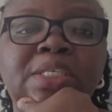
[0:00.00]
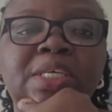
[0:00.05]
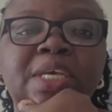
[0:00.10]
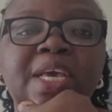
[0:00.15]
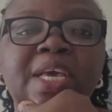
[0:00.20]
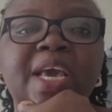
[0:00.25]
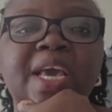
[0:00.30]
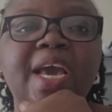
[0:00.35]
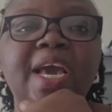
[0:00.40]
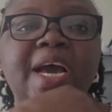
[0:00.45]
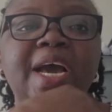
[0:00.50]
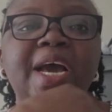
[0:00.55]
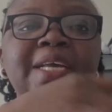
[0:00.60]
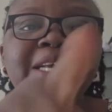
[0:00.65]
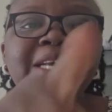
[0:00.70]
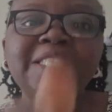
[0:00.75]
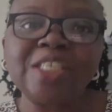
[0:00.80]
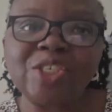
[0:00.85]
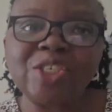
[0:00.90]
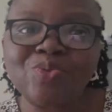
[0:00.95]
currency,
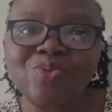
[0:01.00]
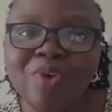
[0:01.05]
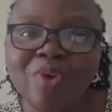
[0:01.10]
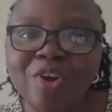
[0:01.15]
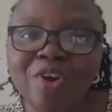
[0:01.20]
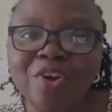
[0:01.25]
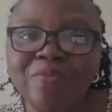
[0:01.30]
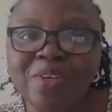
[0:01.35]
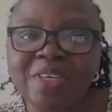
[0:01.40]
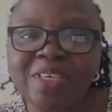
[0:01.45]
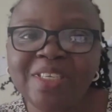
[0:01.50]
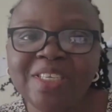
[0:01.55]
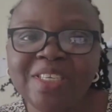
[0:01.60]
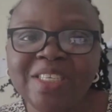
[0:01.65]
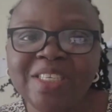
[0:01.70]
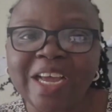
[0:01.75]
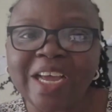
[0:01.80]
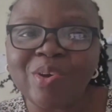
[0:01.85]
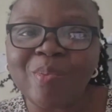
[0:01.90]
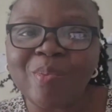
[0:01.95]
and that is one
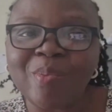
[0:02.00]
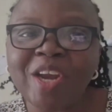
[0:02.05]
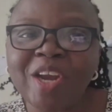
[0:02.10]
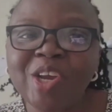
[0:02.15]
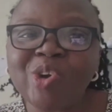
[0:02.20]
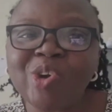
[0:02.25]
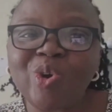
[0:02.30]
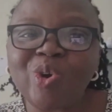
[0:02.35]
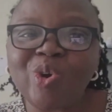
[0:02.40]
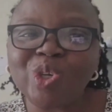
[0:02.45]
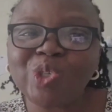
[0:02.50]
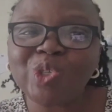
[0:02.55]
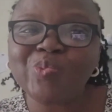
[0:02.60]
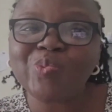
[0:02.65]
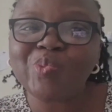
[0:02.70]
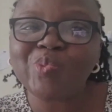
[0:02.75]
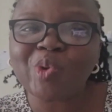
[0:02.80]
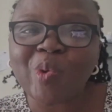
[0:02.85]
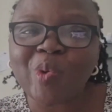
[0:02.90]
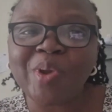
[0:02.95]
of the reasons that
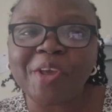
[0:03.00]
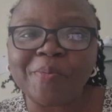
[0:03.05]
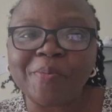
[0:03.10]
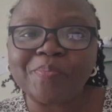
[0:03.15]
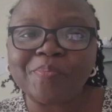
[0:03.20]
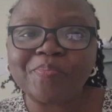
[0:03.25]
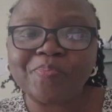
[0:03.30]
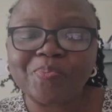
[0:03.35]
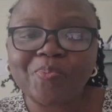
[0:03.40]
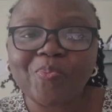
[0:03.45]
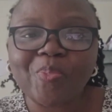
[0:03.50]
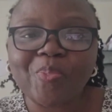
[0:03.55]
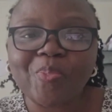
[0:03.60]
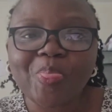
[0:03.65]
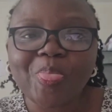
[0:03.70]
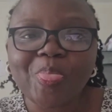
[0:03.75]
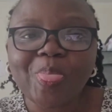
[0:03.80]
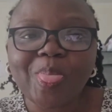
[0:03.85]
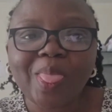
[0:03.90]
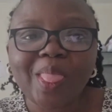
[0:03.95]
normally cause problem.
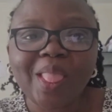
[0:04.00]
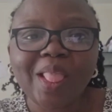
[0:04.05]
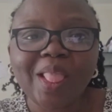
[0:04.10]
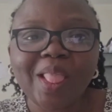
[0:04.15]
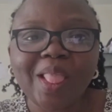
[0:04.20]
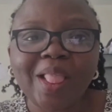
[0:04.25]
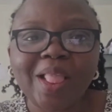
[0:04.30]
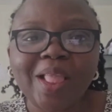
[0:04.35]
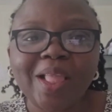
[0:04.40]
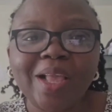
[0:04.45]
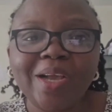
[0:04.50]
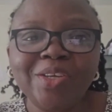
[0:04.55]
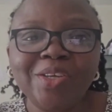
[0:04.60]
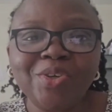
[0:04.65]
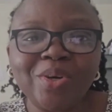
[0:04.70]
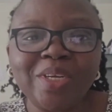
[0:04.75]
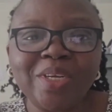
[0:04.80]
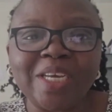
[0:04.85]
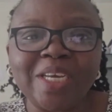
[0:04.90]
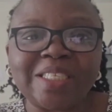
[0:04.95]

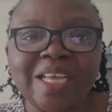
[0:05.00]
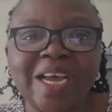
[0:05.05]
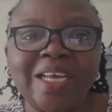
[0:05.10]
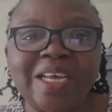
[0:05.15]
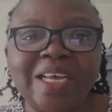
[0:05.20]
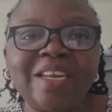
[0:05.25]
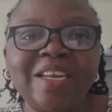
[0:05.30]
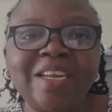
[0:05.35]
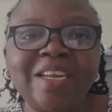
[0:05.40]
You